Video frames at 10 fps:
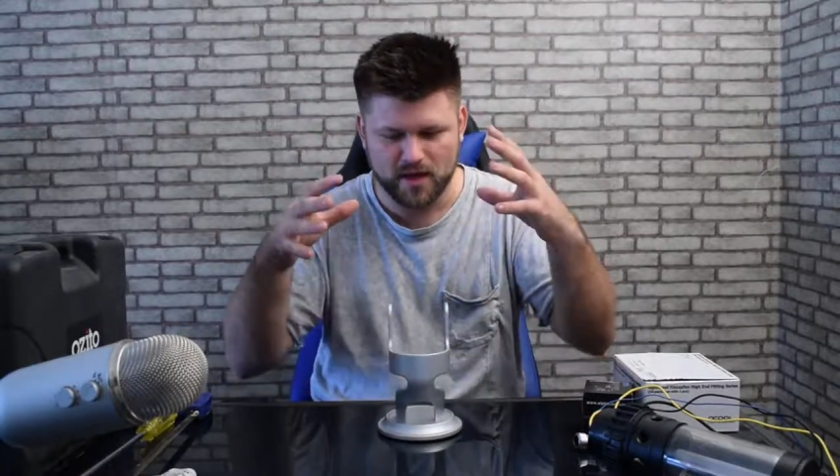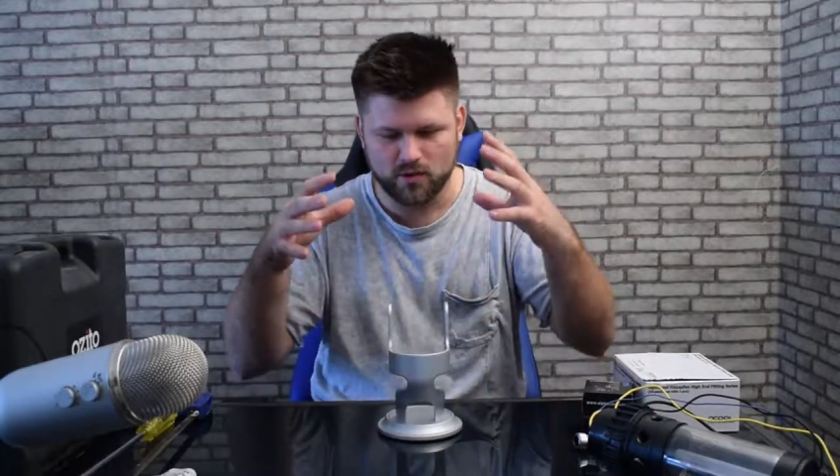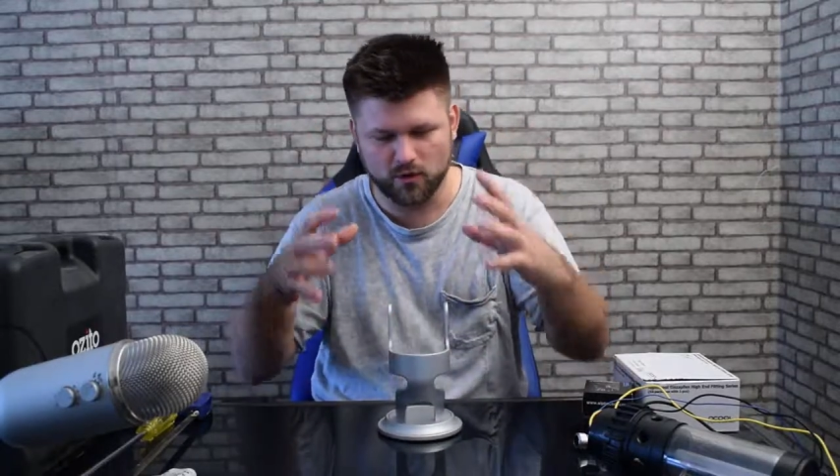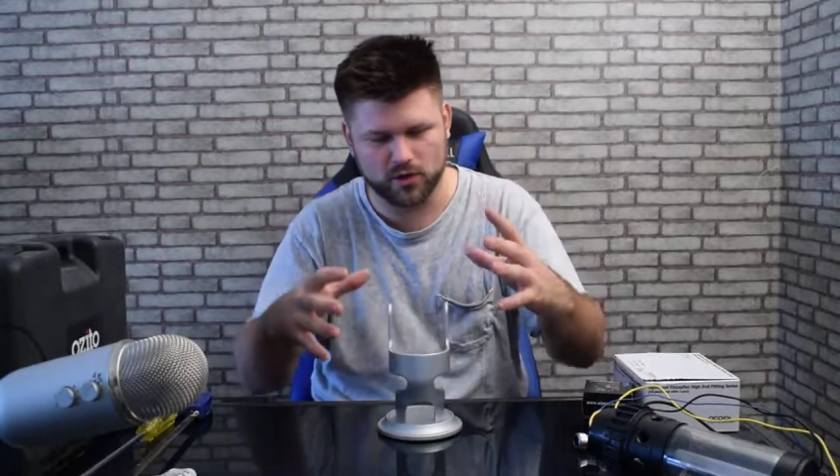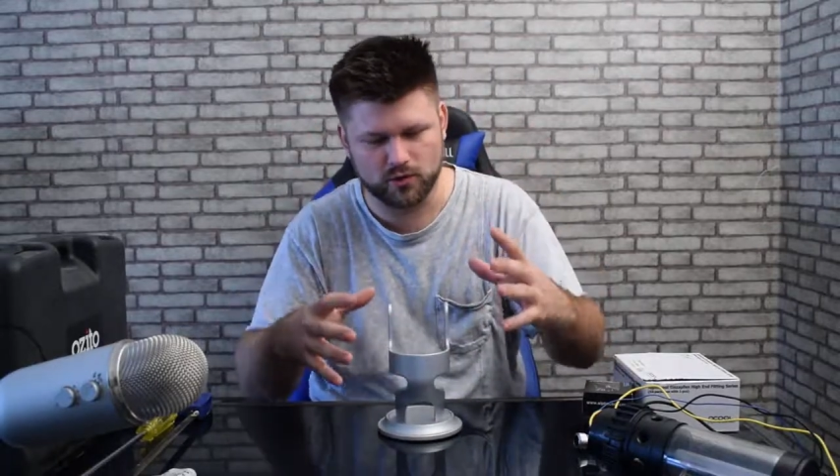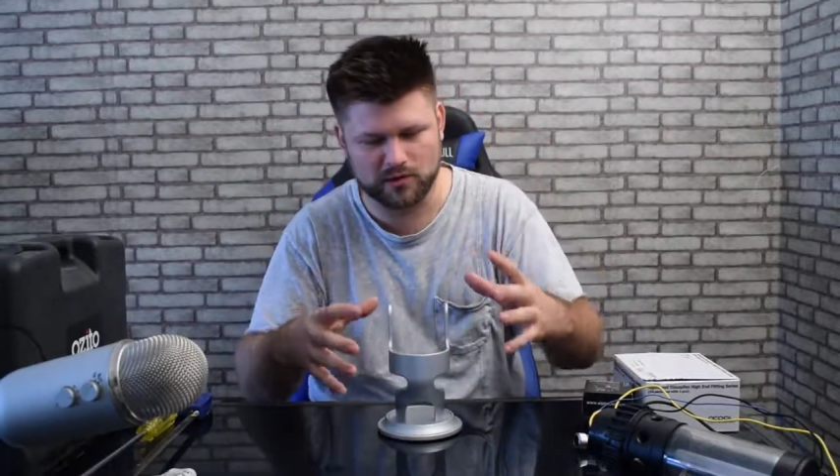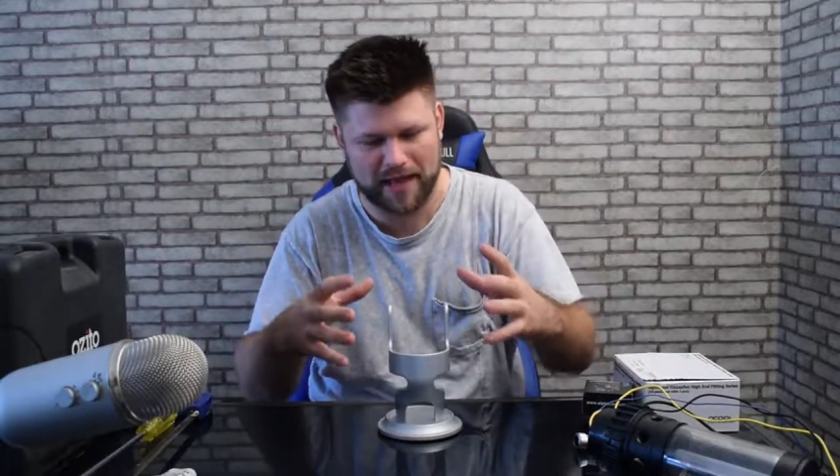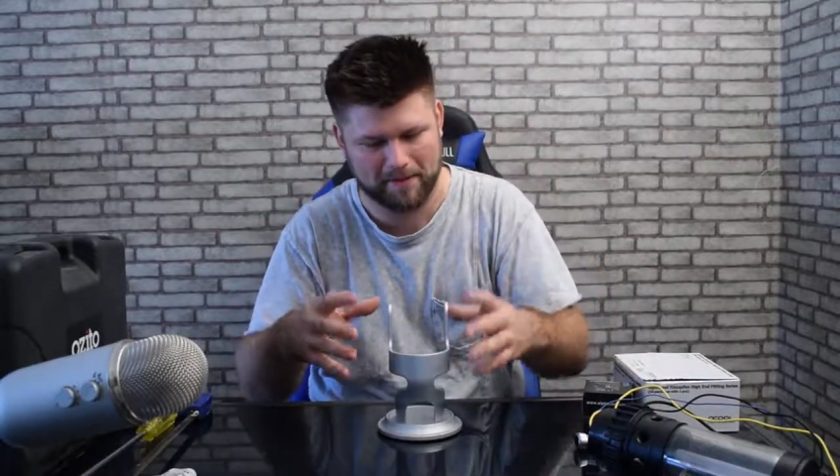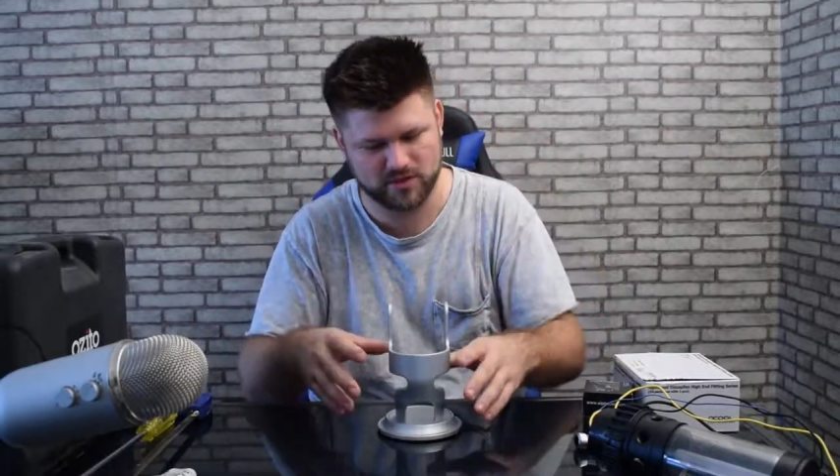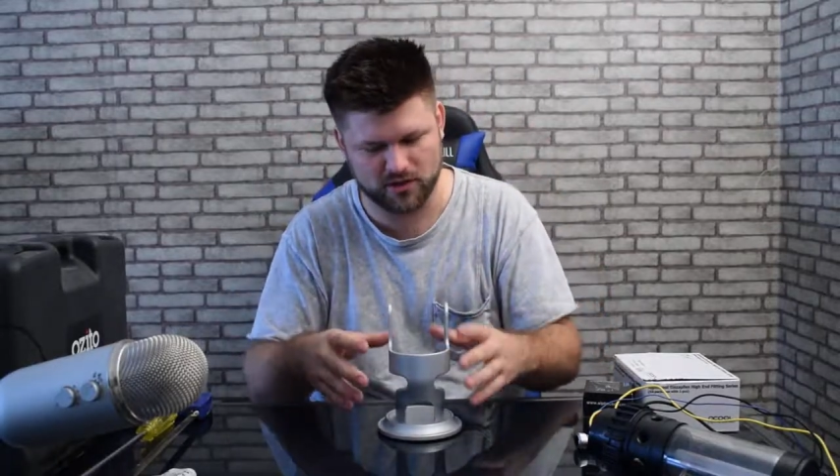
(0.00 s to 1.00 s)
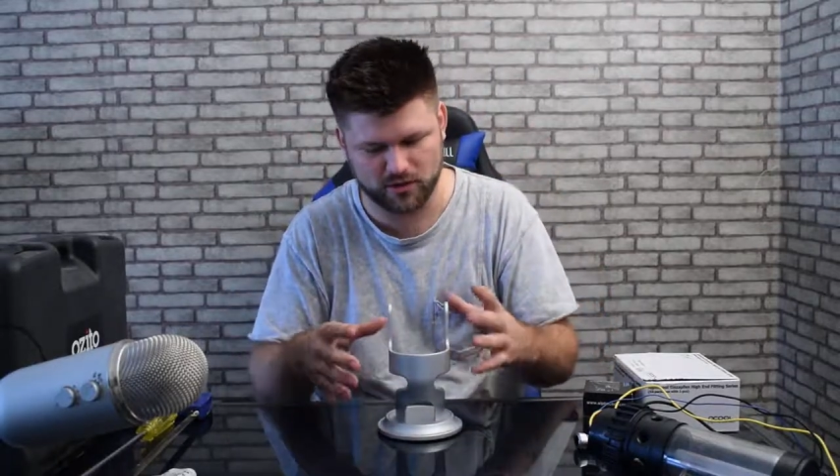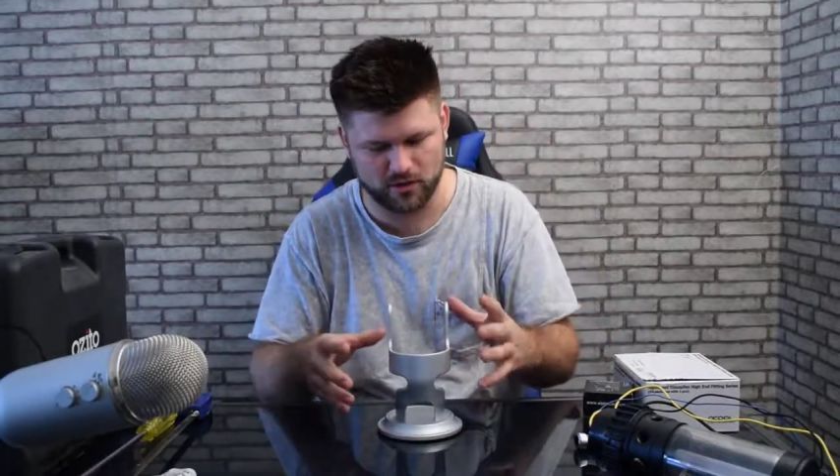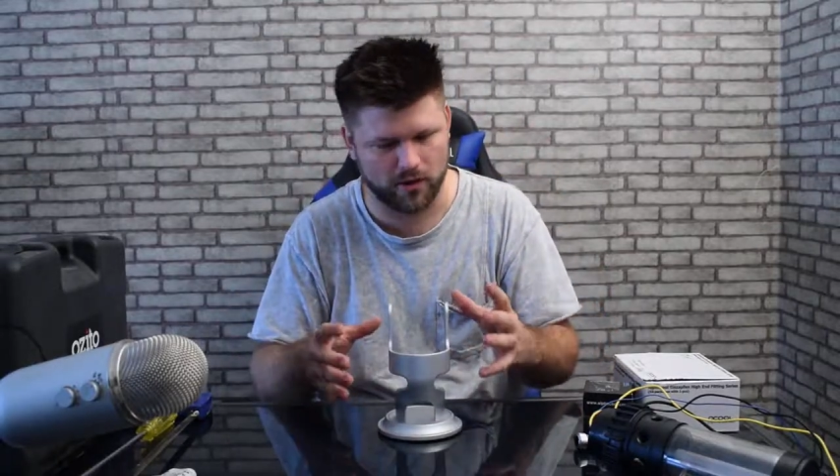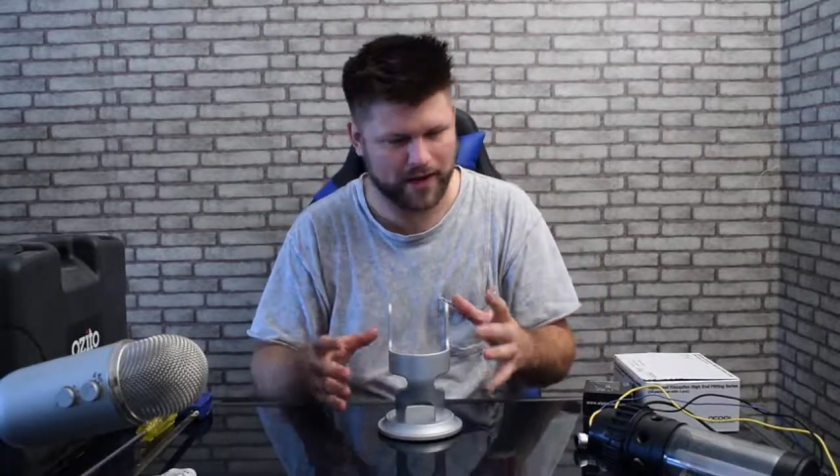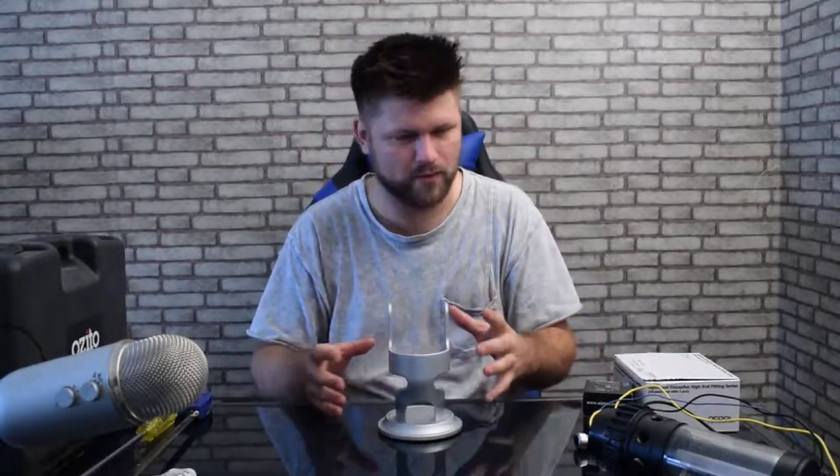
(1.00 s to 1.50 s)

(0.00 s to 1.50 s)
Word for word: Water cooled lamp. So I thought, okay,